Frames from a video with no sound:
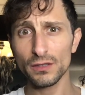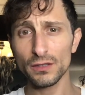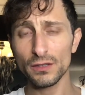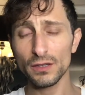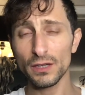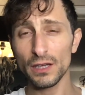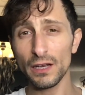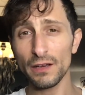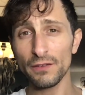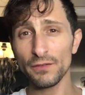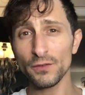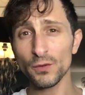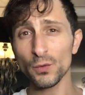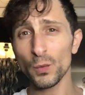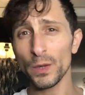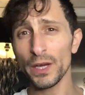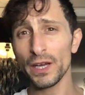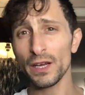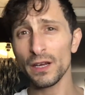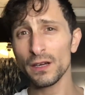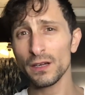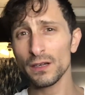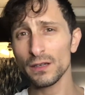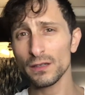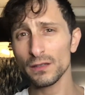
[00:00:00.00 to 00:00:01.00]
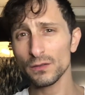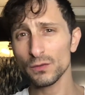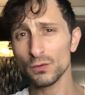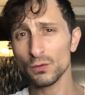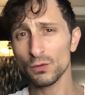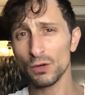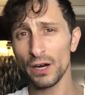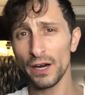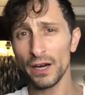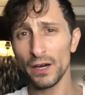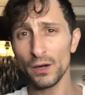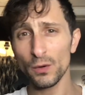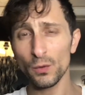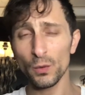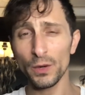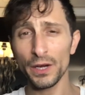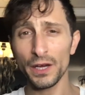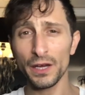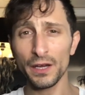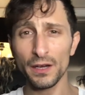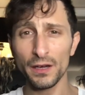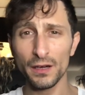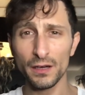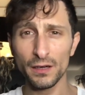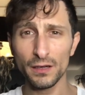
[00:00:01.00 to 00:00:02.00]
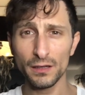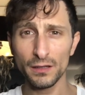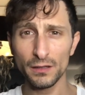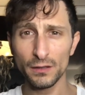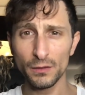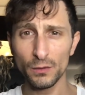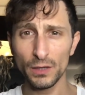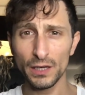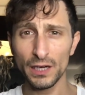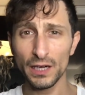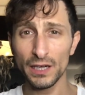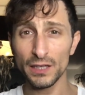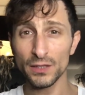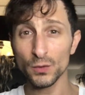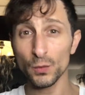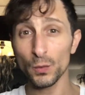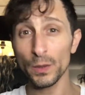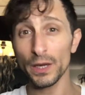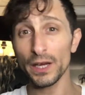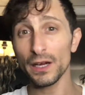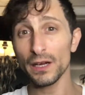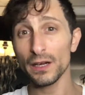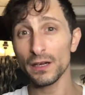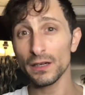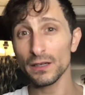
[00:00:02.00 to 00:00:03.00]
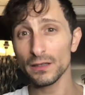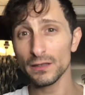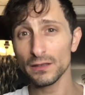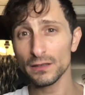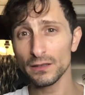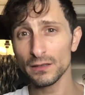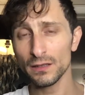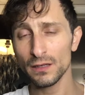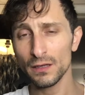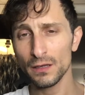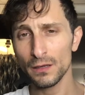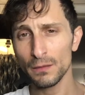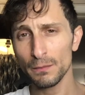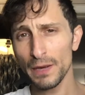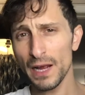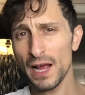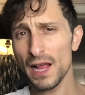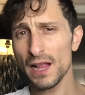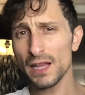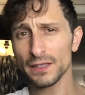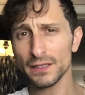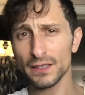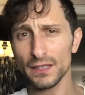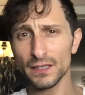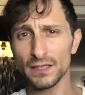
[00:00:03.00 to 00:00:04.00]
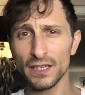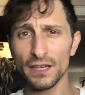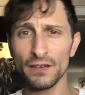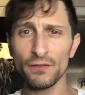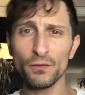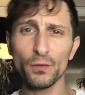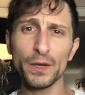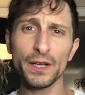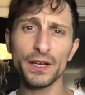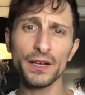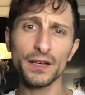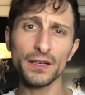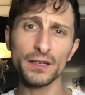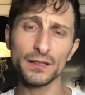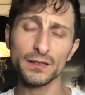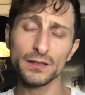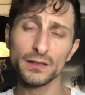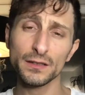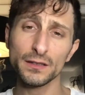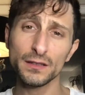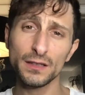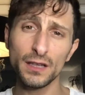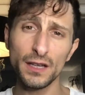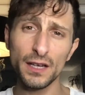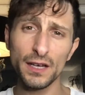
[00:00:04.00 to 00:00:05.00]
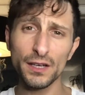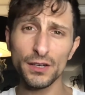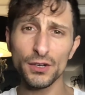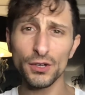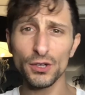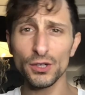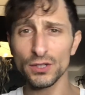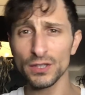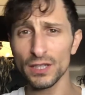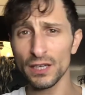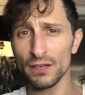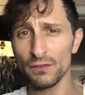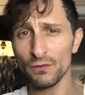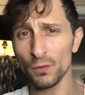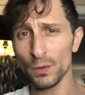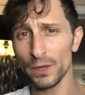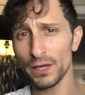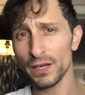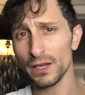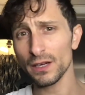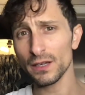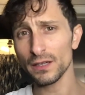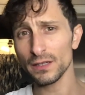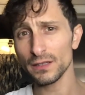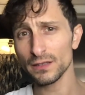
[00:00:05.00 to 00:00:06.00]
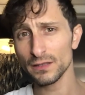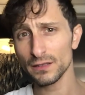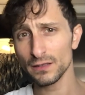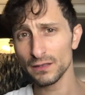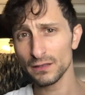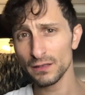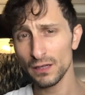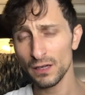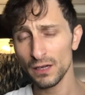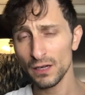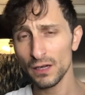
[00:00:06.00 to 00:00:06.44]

Left wing, right wing. What has wings? Palaces have wings. Theaters have wings.